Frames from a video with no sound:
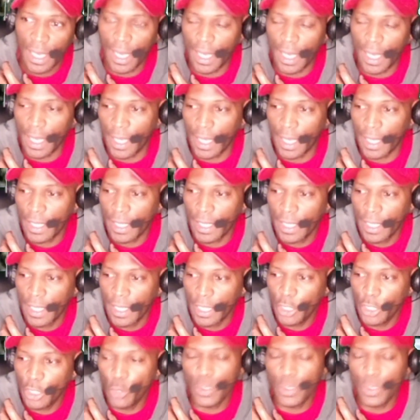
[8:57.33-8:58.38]
to
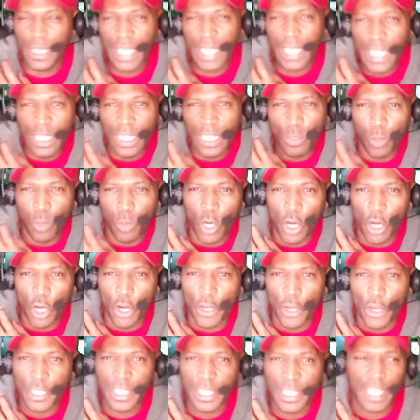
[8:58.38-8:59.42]
use key
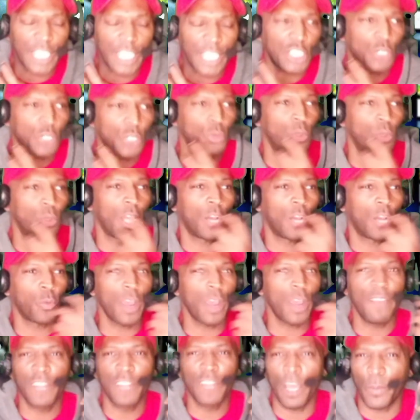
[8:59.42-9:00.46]
words to get you
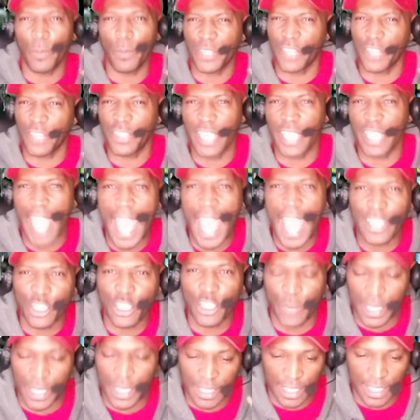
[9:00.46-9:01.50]
revved up with the
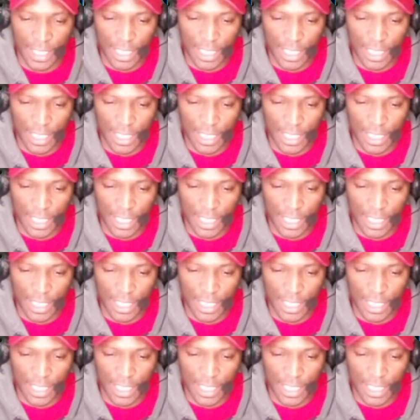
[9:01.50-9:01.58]
theatrics